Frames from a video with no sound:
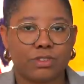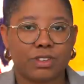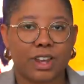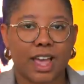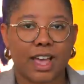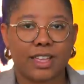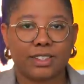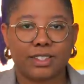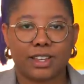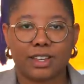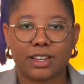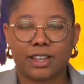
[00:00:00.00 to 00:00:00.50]
it
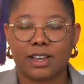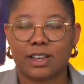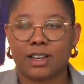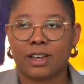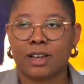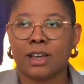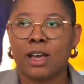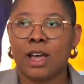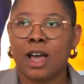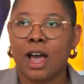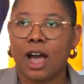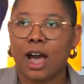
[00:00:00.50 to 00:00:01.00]
as like
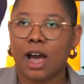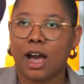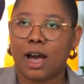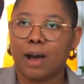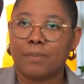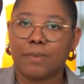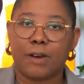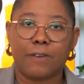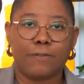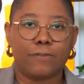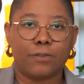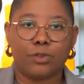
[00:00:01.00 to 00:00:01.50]
a,
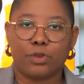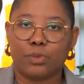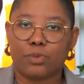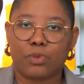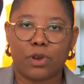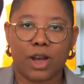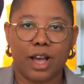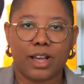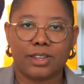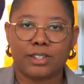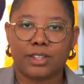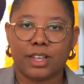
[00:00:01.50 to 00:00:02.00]
um, a food
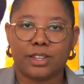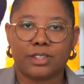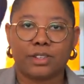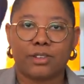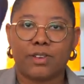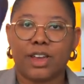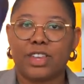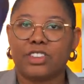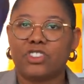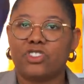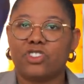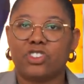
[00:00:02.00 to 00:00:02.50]

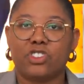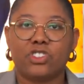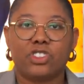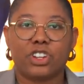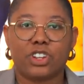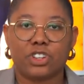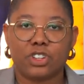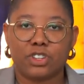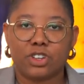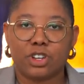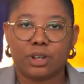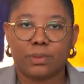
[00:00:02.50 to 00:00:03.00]
processor. It's just
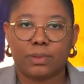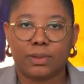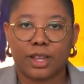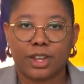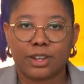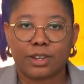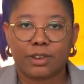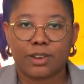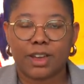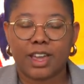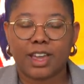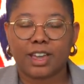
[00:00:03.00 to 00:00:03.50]
such a good
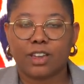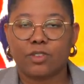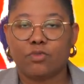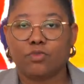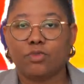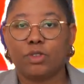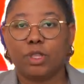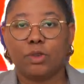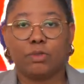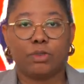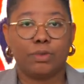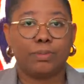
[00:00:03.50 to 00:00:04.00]
blender. It can
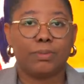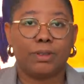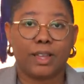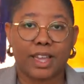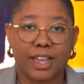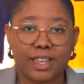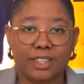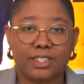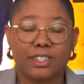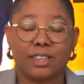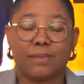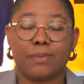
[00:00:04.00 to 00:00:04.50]
really
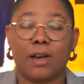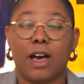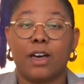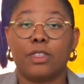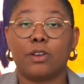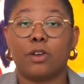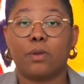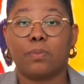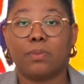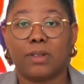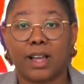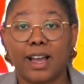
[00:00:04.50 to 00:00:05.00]
replace some
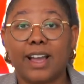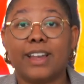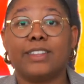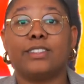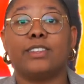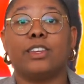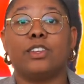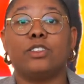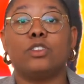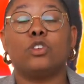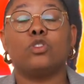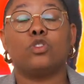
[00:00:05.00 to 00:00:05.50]
other
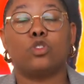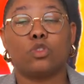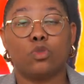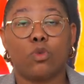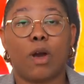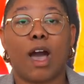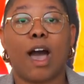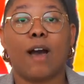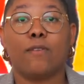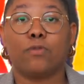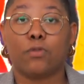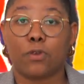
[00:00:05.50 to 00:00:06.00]
appliances you do
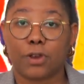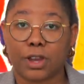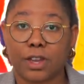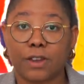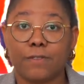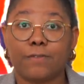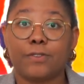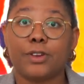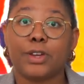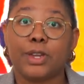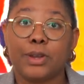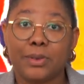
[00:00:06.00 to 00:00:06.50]
have
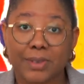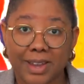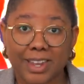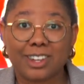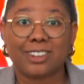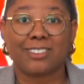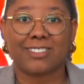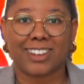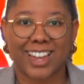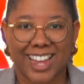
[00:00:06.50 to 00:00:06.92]
working for you in your